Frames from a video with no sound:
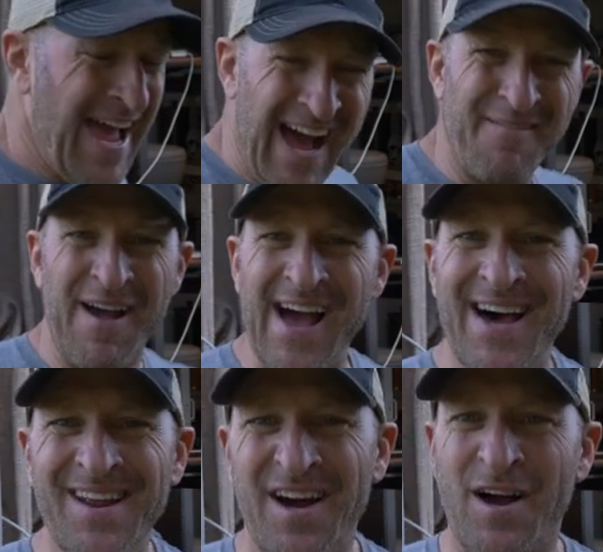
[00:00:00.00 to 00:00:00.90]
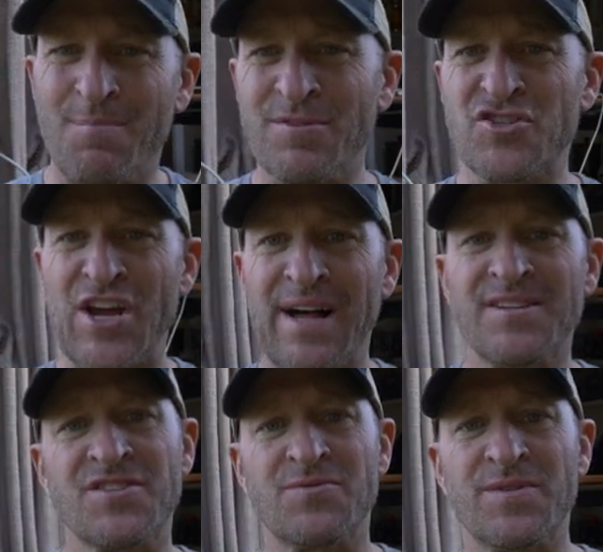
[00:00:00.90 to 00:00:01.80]
have had a couple
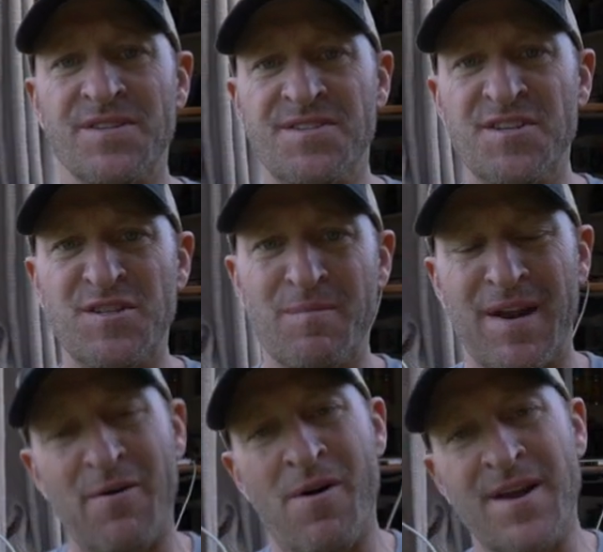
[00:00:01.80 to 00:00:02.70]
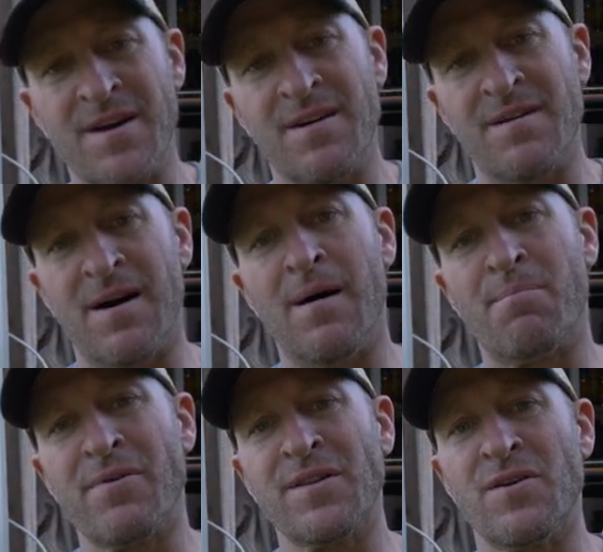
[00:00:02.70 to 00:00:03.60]
challenges with this system, and I want to
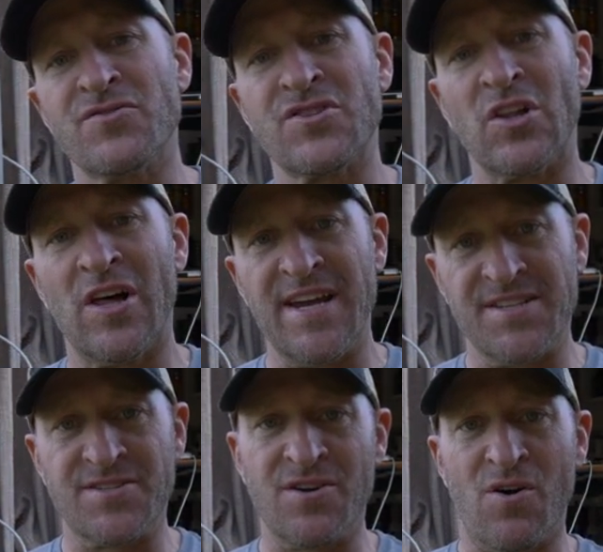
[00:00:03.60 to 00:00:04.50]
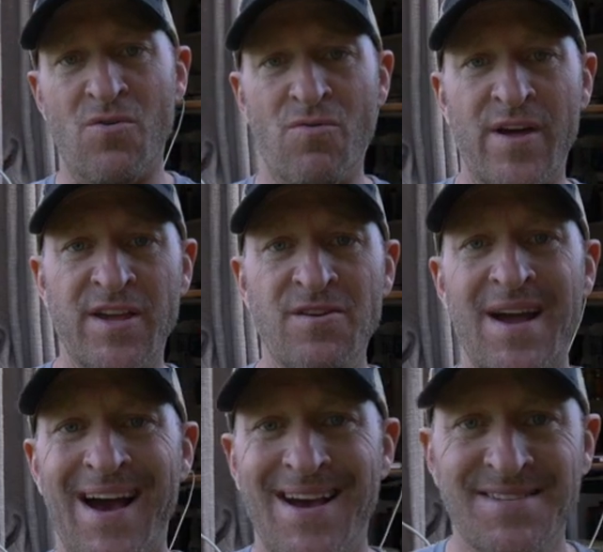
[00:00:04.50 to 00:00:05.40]
bring those to light so that you
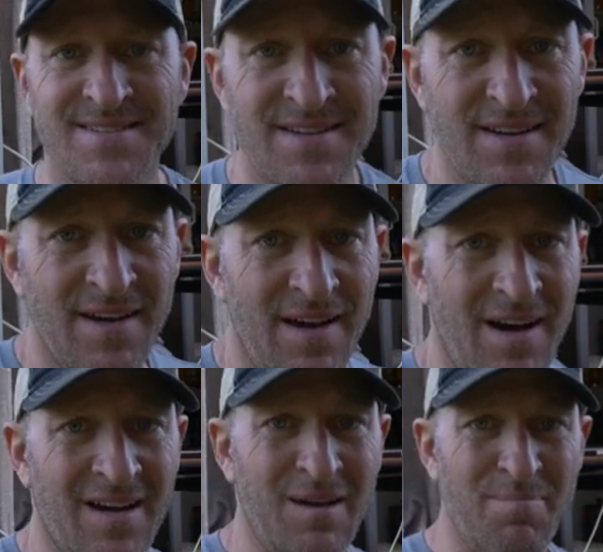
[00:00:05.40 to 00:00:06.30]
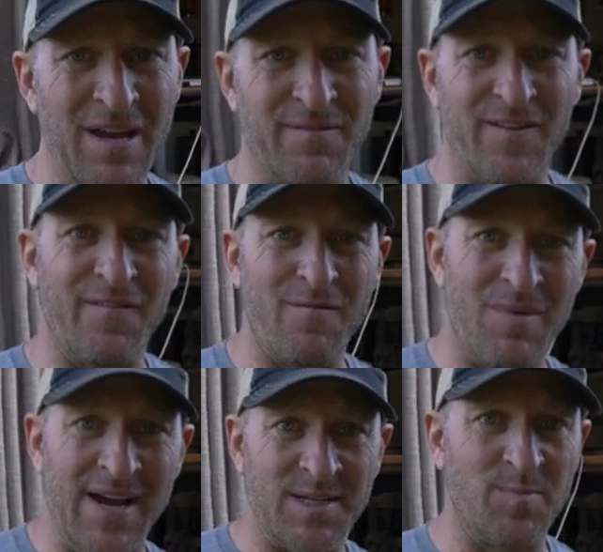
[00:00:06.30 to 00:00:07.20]
guys can benefit from
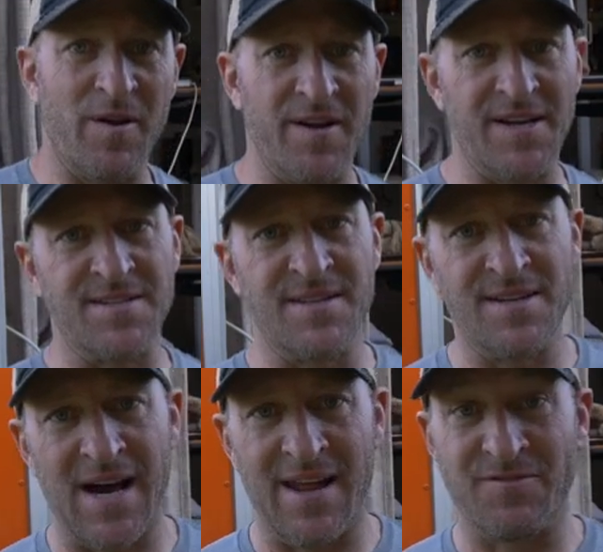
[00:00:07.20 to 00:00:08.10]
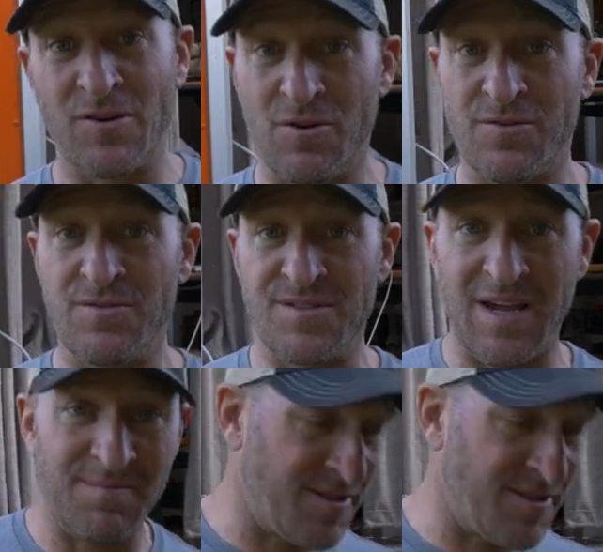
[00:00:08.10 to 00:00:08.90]
my experience and not have to go through the same